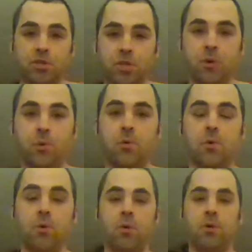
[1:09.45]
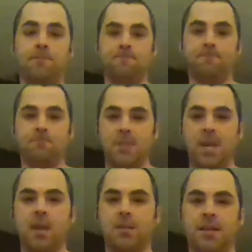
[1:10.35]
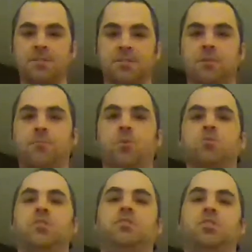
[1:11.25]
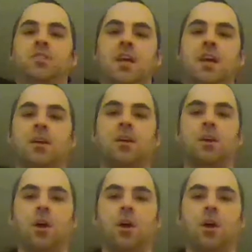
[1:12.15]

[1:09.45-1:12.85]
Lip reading: to or take. That's the approach they should take